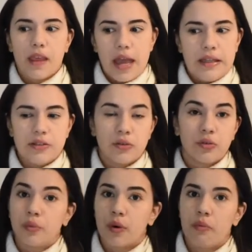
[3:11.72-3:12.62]
any
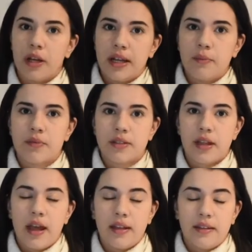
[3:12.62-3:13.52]
sort of problems,
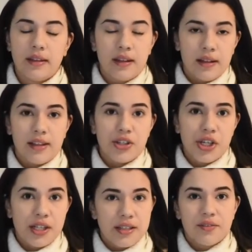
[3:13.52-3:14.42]
that the
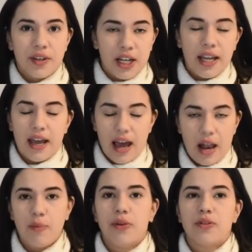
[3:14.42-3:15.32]
shields really
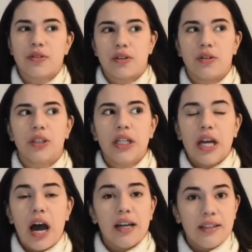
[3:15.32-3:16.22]
help you. So
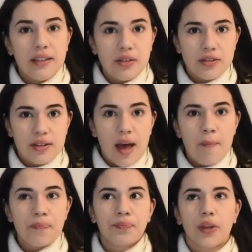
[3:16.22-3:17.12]
I did use
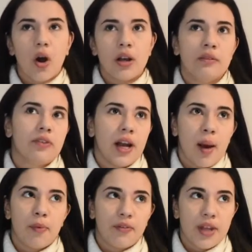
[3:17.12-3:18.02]
them only for a
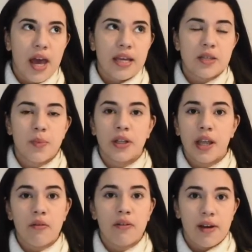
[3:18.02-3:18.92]
couple of days, but
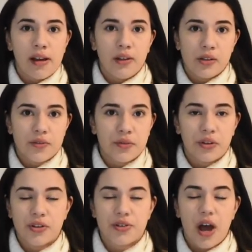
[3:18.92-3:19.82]
they were very useful
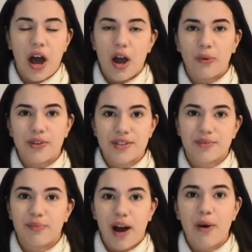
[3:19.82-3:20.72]
because I
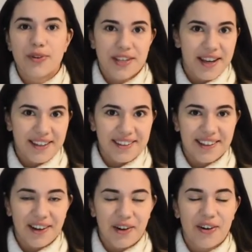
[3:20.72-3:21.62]
was
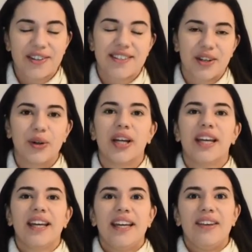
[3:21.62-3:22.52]
hurting a lot. So
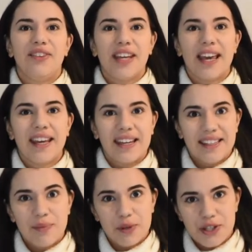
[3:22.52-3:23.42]
if you can get
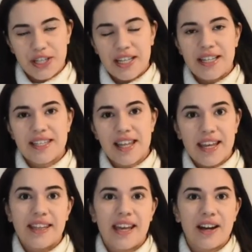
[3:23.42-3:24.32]
nipple shields,
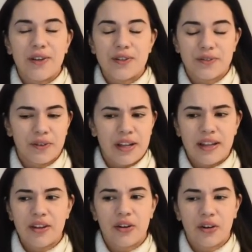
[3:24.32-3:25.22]
they are useful, and
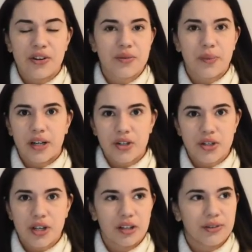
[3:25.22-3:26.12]
they don't cost
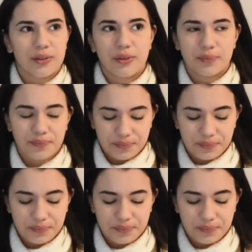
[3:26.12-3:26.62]
much at all.